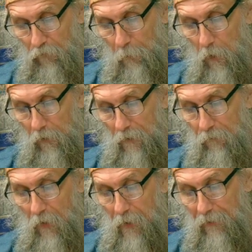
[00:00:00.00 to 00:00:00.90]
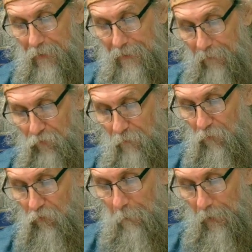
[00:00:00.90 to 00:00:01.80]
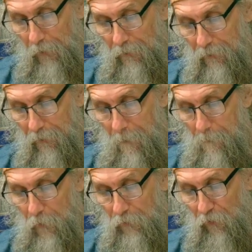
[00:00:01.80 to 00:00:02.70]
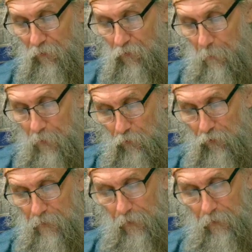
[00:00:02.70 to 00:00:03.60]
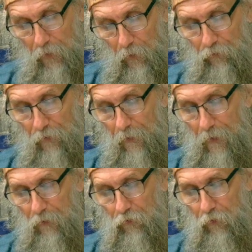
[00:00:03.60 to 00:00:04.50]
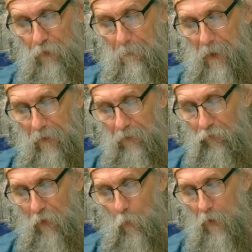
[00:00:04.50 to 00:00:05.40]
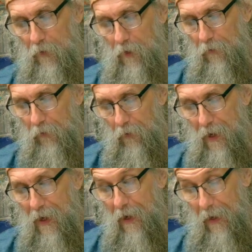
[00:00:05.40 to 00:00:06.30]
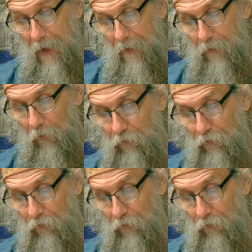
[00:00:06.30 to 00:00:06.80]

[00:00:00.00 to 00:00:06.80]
is spoken of gifts of the Spirit, their distribution, their use, their interdependence on one another, and their